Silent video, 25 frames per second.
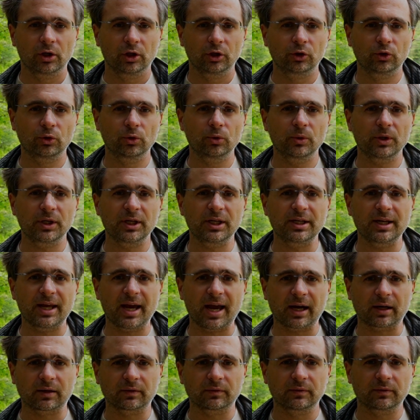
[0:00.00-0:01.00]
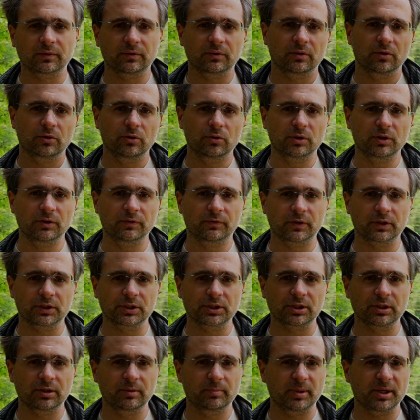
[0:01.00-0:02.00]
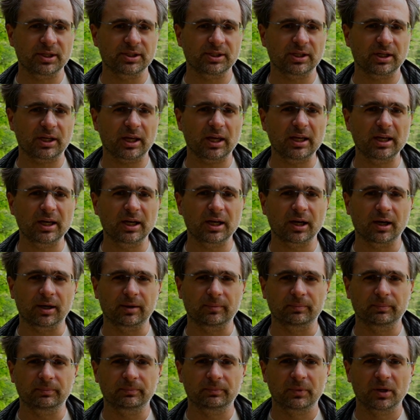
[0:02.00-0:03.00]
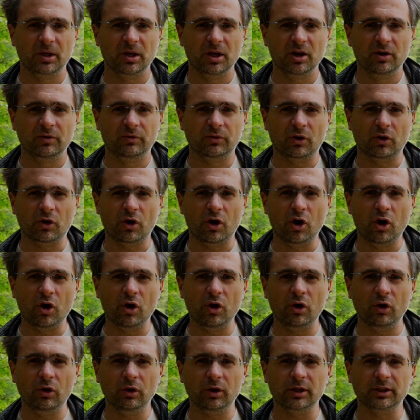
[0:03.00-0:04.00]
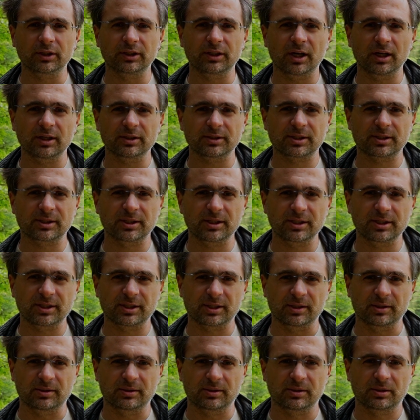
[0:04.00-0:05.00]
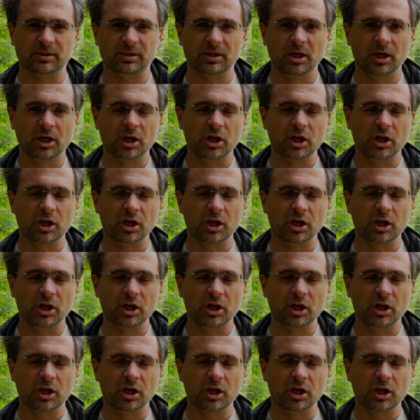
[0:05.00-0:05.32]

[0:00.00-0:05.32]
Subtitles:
to enact universal basic income for all adult citizens,